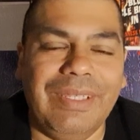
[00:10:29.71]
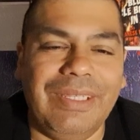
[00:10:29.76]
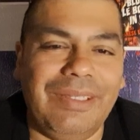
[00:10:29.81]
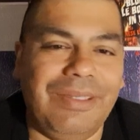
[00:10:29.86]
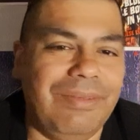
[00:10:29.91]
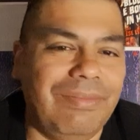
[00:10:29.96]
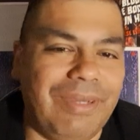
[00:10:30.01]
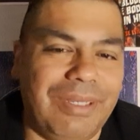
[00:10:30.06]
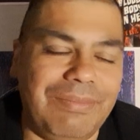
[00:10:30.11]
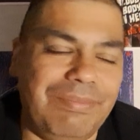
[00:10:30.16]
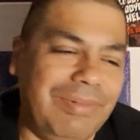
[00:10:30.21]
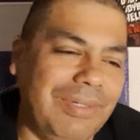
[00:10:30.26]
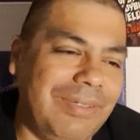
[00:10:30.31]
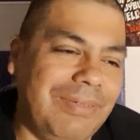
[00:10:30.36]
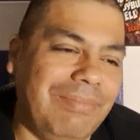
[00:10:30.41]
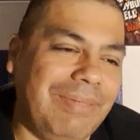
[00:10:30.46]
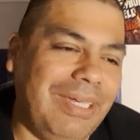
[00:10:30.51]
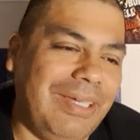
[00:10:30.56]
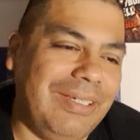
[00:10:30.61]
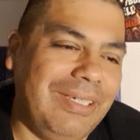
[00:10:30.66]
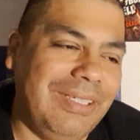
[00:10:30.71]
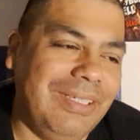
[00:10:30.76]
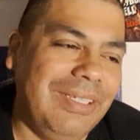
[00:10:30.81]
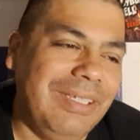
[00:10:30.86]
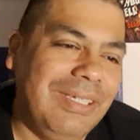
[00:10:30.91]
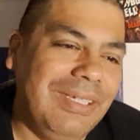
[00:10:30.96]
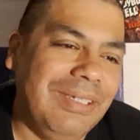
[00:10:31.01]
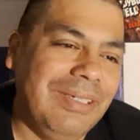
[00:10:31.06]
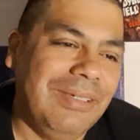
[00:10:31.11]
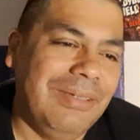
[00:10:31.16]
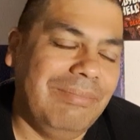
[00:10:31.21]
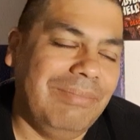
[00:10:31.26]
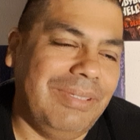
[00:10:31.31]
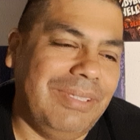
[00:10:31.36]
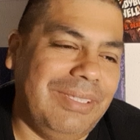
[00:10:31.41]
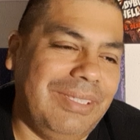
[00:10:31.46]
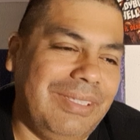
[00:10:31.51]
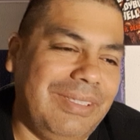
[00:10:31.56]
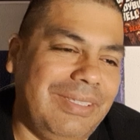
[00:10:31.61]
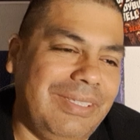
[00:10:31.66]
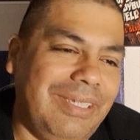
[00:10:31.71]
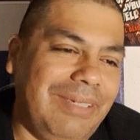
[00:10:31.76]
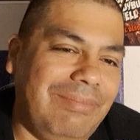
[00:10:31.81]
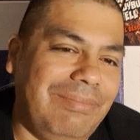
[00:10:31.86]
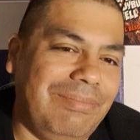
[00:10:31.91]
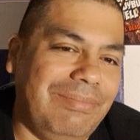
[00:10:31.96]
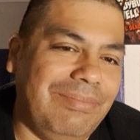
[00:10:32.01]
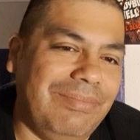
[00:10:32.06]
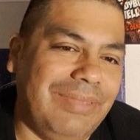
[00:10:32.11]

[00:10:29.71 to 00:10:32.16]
You can write a book about it, but they